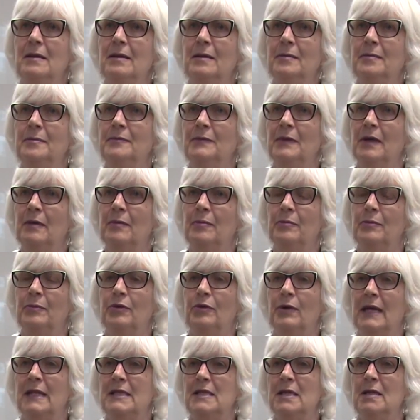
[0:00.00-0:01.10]
a
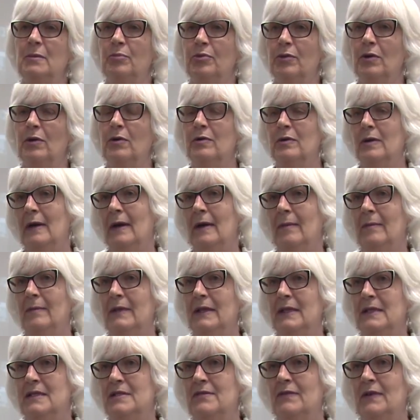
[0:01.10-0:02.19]
granting program
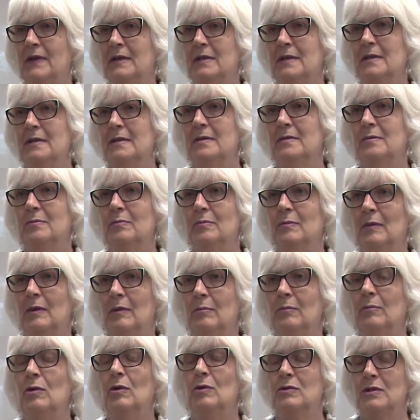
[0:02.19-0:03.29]
that's funded
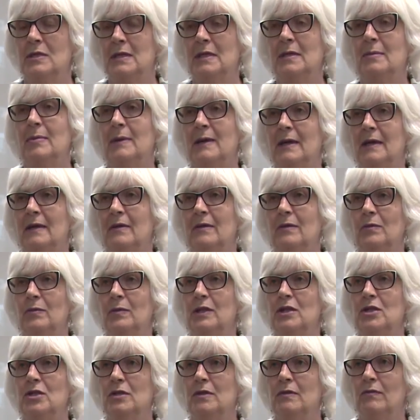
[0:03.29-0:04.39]
mostly by the
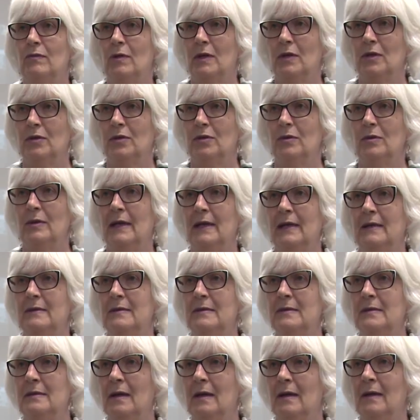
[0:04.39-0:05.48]
Region of Waterloo
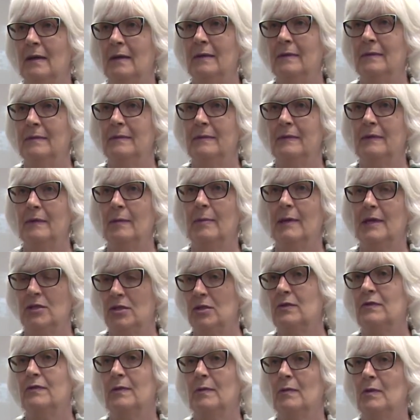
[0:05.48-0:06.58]
and the
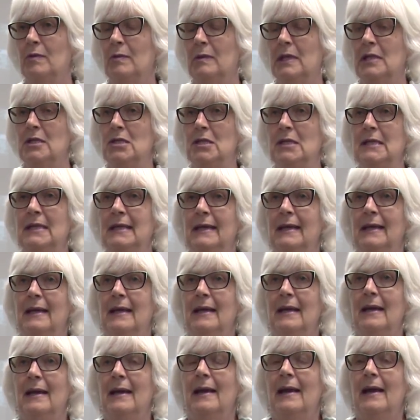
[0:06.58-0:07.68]
budget from the region.
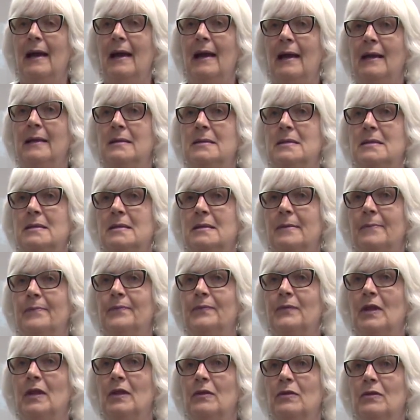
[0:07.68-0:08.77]
And
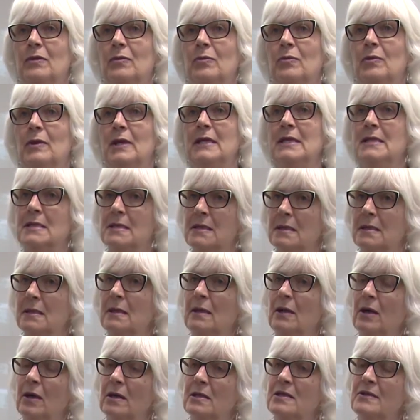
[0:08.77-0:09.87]
the reason
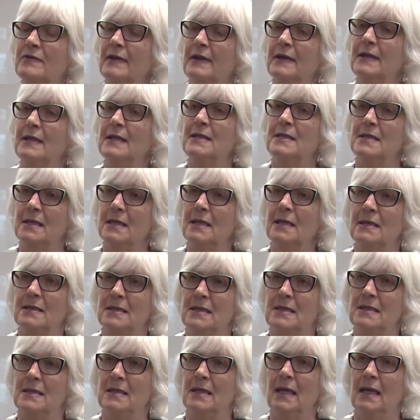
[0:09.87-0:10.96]
the Arts Fund
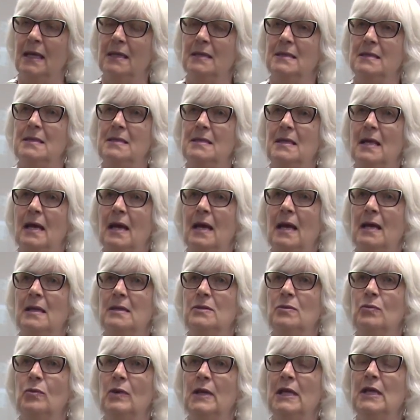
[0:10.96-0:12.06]
exists is
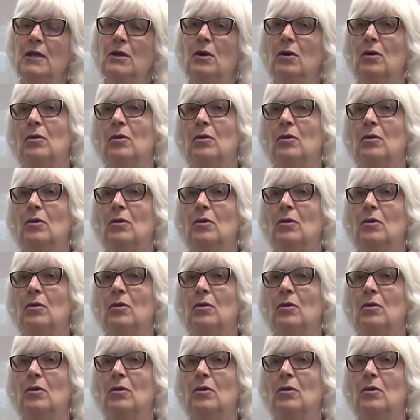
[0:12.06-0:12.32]
that we